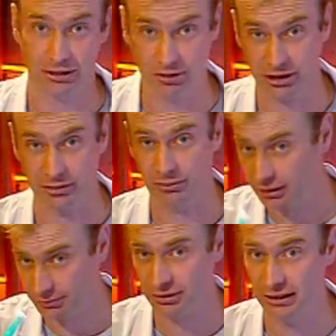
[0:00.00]
a rocket? Well,
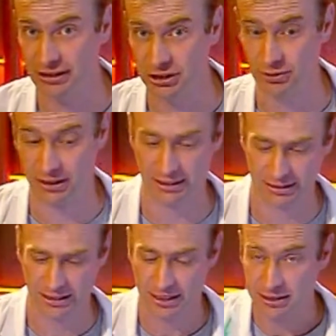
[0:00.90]
I'm glad you asked.
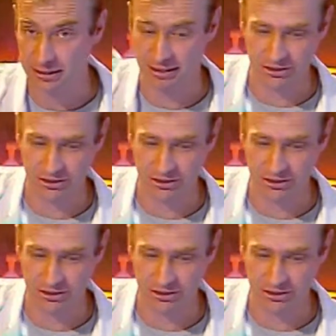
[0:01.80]
You see,